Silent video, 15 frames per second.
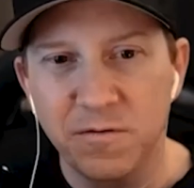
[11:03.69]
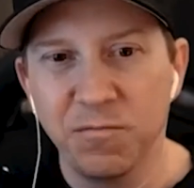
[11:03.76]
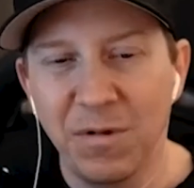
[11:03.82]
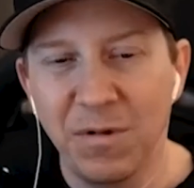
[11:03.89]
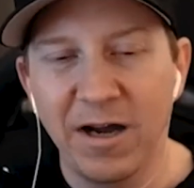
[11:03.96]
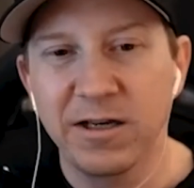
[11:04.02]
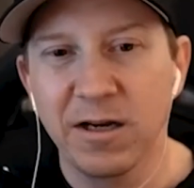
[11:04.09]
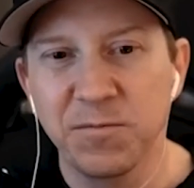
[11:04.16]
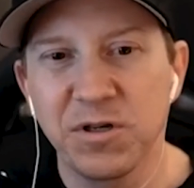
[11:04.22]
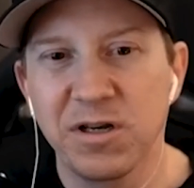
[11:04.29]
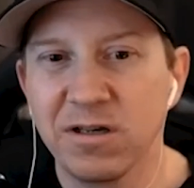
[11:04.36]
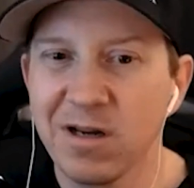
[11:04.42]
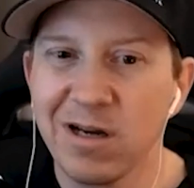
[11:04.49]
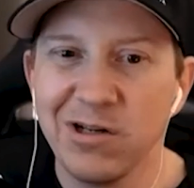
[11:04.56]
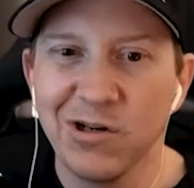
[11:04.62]
9 times
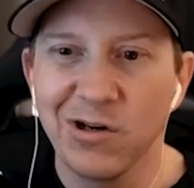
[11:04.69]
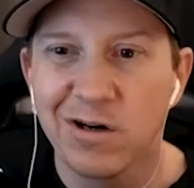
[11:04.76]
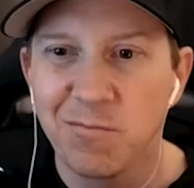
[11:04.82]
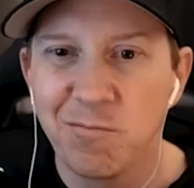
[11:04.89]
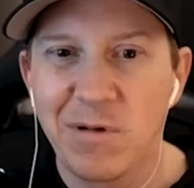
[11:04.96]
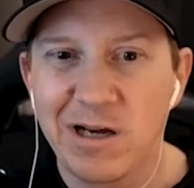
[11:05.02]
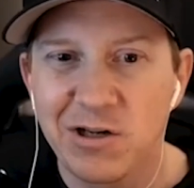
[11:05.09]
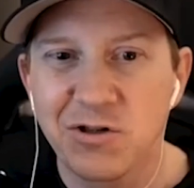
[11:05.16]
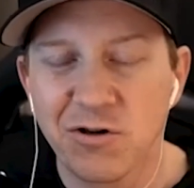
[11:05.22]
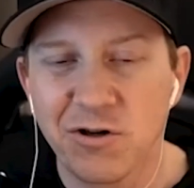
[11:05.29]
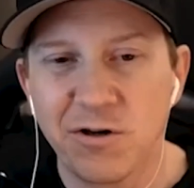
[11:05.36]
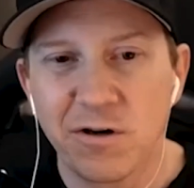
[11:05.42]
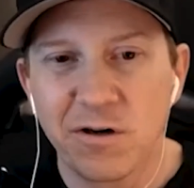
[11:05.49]
out of 10, you're going to make sure